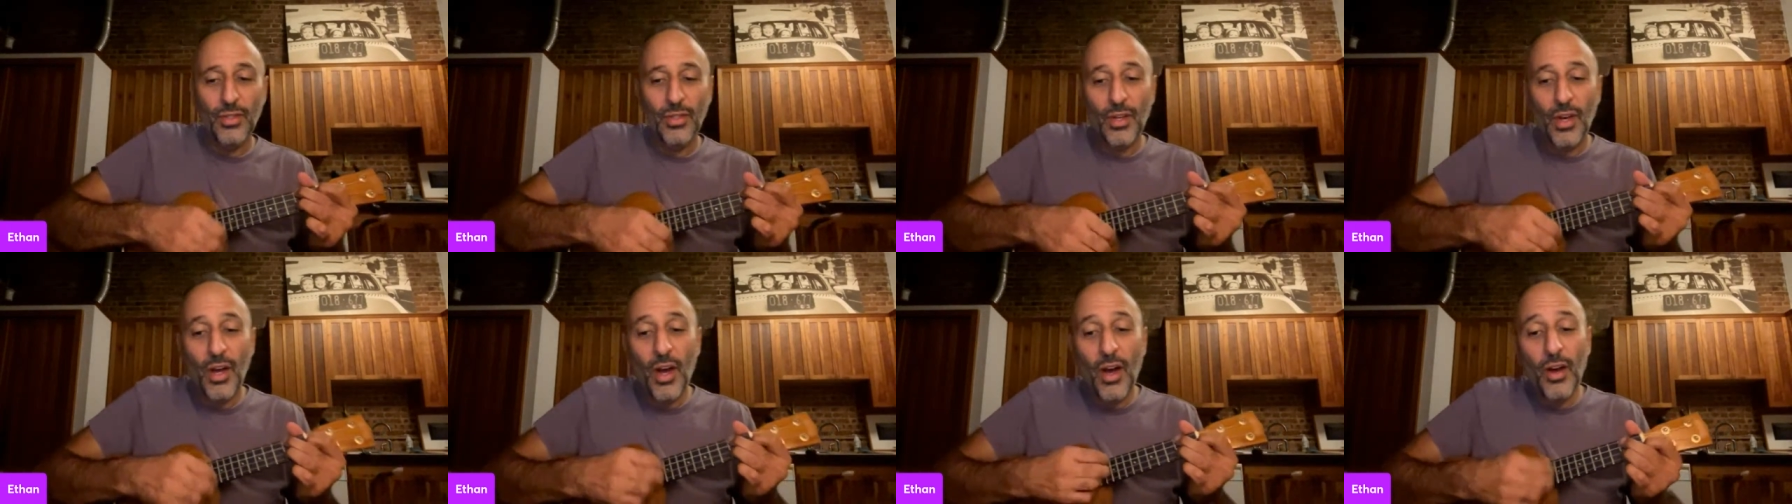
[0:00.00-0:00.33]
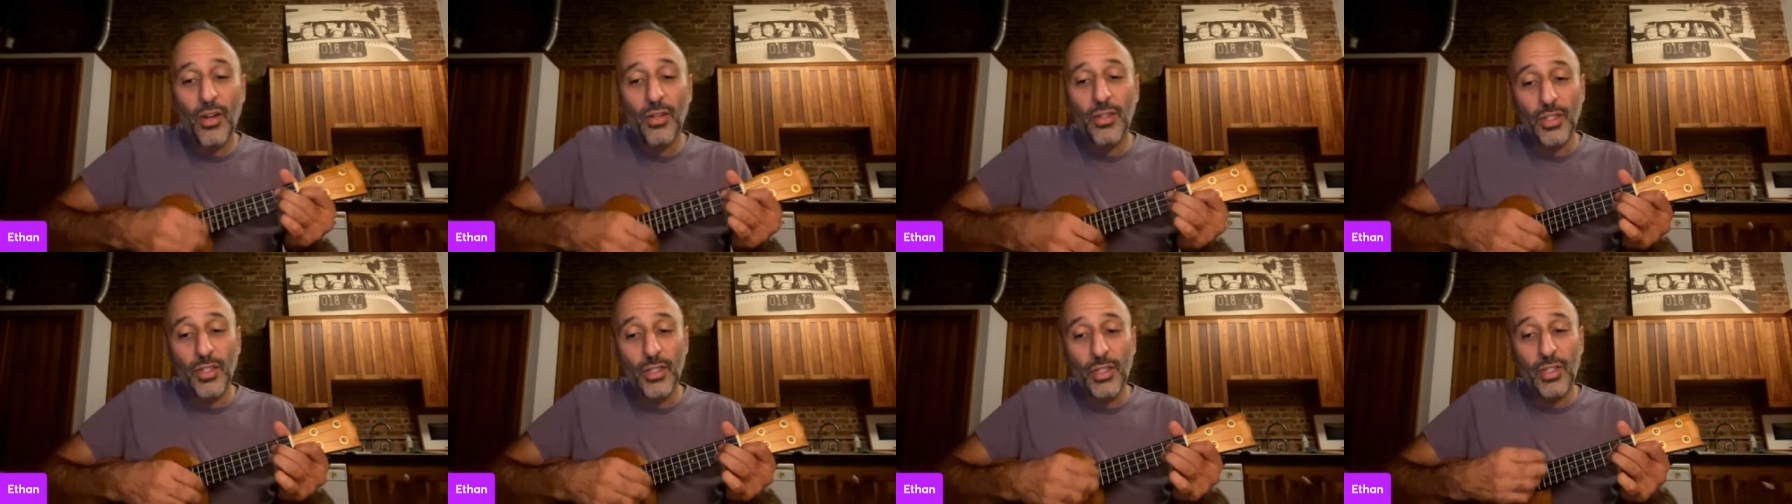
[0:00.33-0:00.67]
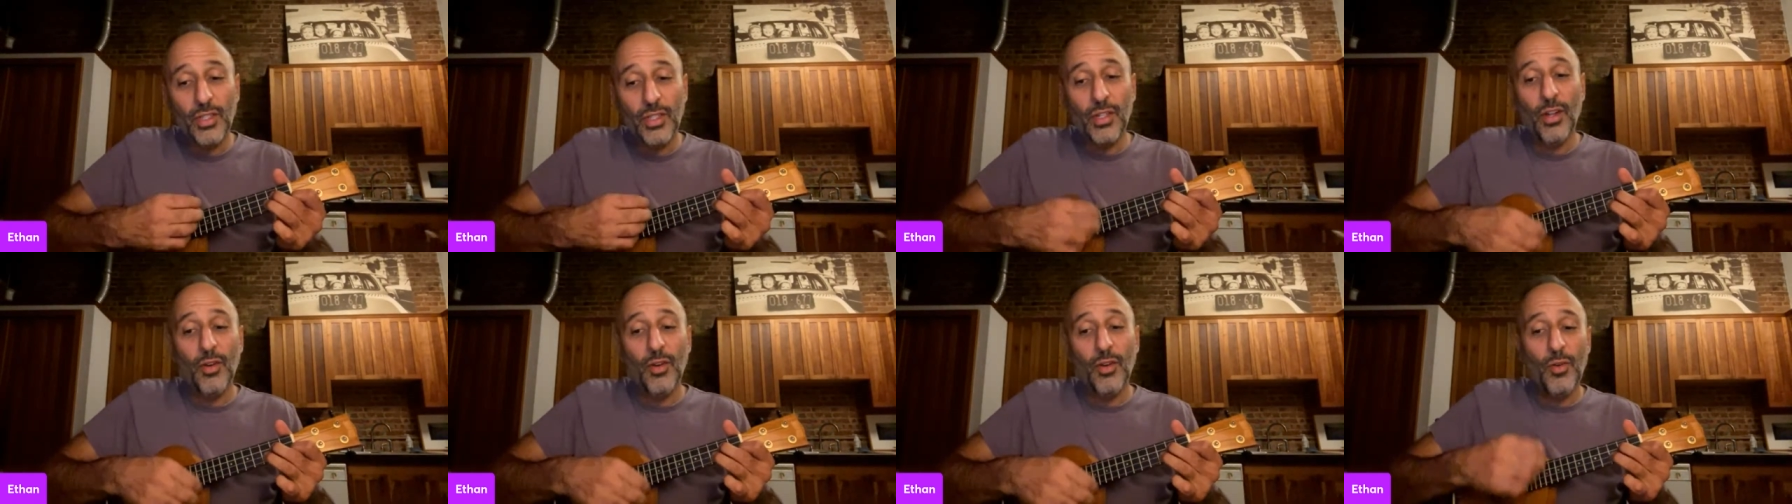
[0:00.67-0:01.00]
on a
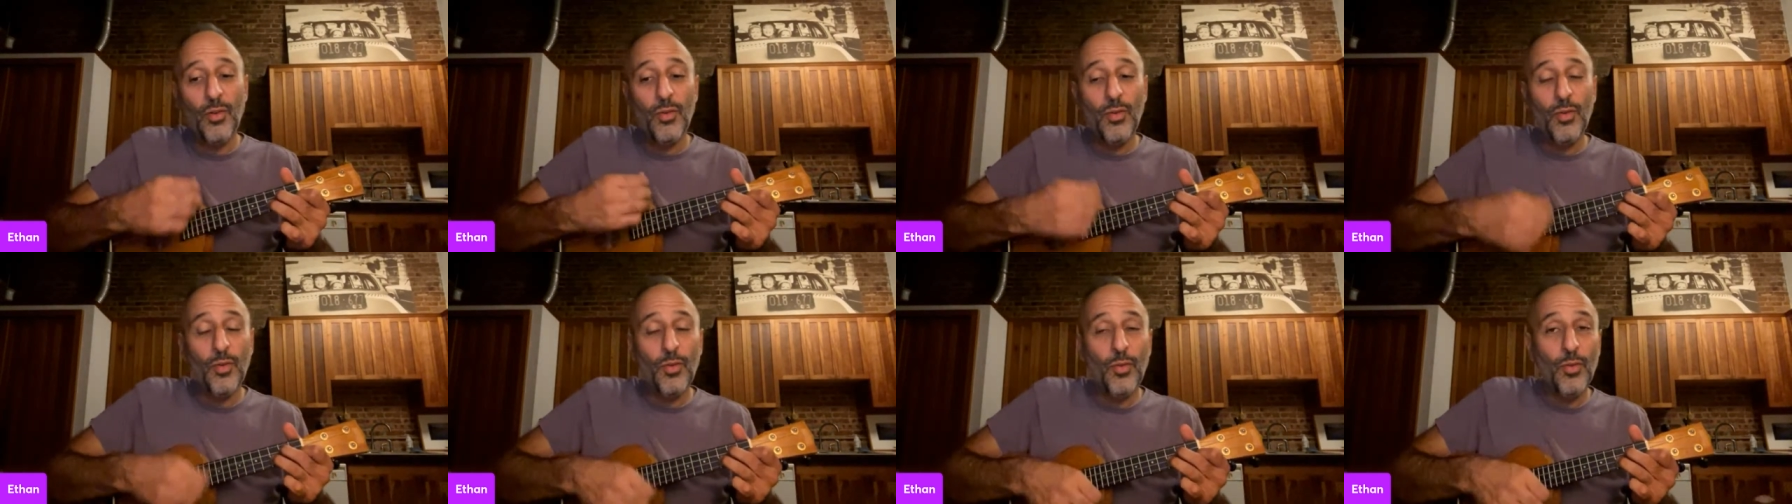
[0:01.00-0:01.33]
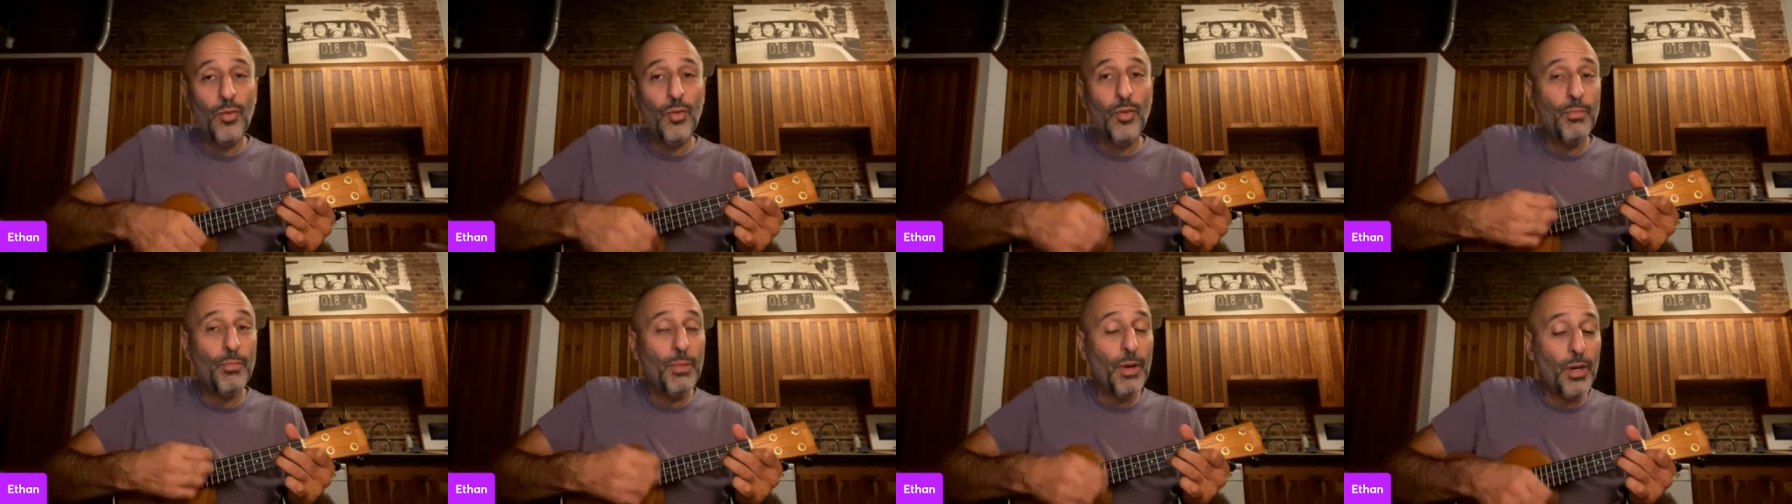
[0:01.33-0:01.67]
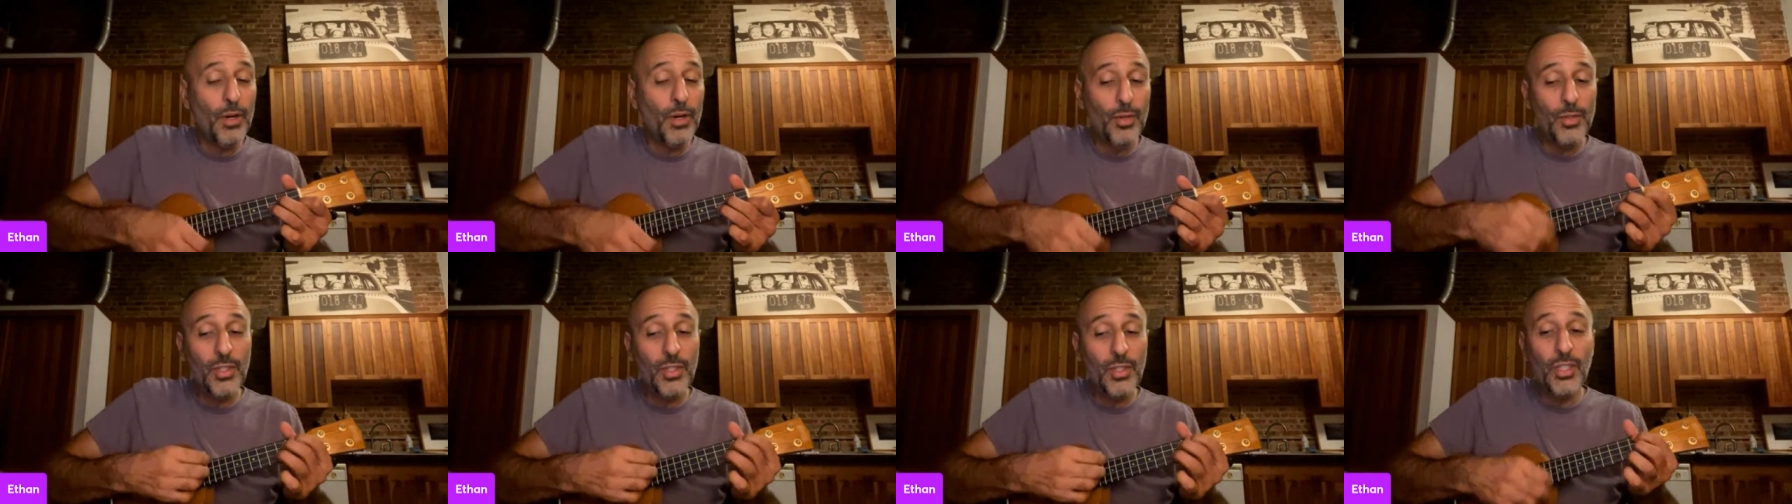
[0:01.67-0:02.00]
slow
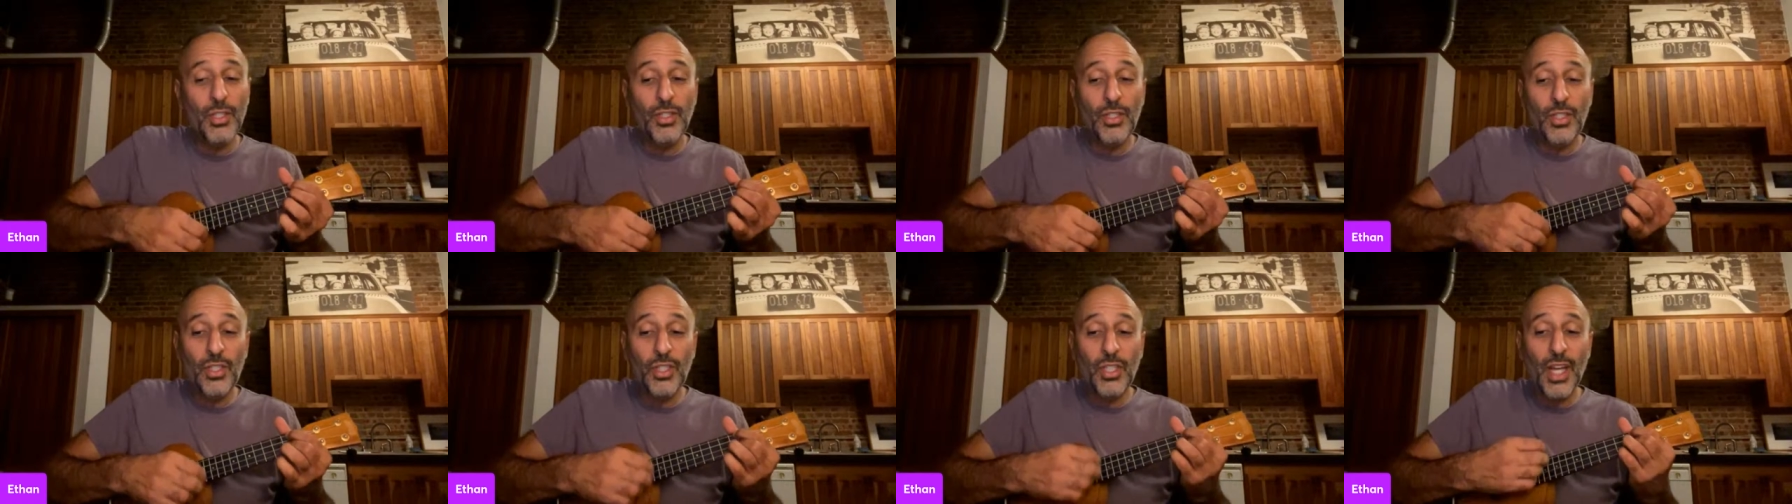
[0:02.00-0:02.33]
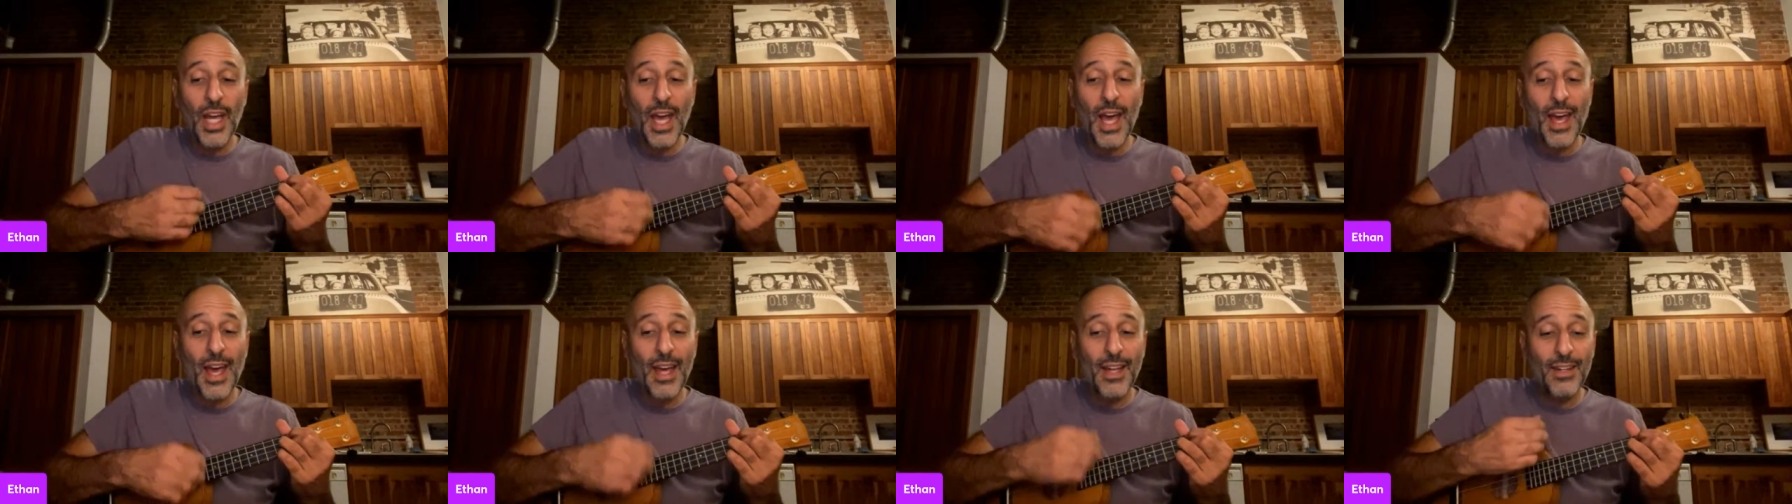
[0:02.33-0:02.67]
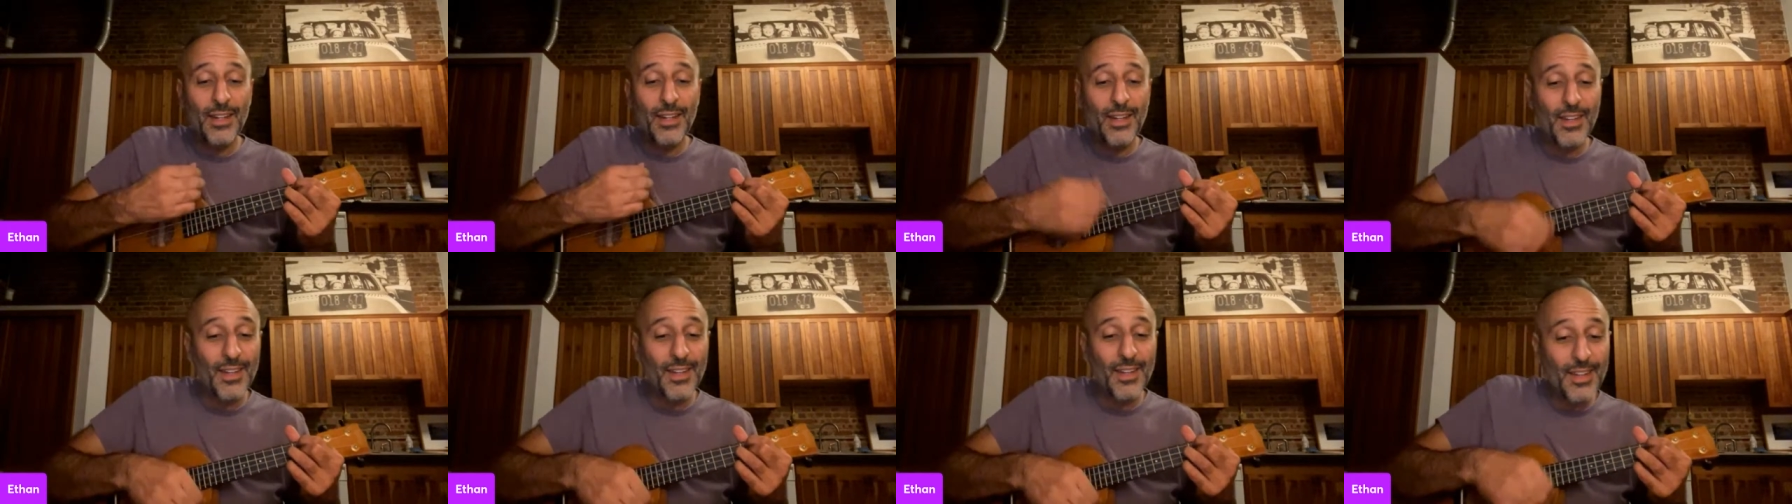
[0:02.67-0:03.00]
boat to
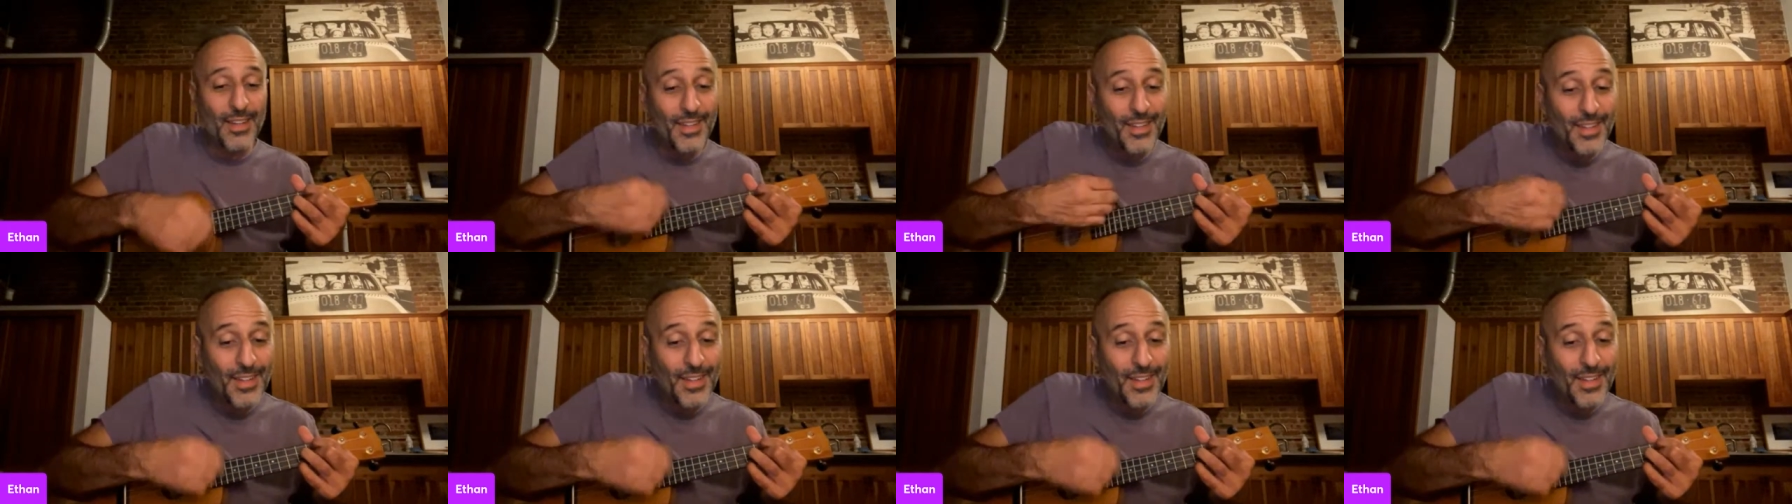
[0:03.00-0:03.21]
China,